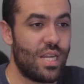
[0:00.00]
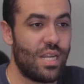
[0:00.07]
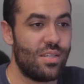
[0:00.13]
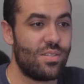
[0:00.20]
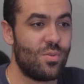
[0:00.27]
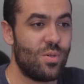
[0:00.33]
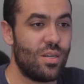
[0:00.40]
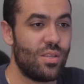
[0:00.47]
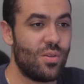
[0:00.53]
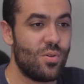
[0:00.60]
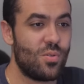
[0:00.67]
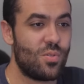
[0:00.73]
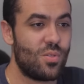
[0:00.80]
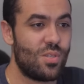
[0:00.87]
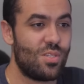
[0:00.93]
into one of
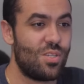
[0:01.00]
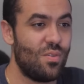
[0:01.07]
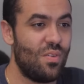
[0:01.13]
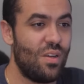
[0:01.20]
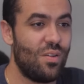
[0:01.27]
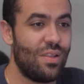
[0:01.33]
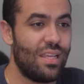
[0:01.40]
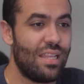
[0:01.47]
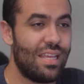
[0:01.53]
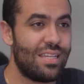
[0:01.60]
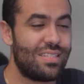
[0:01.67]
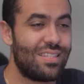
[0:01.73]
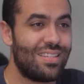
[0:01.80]
those severely less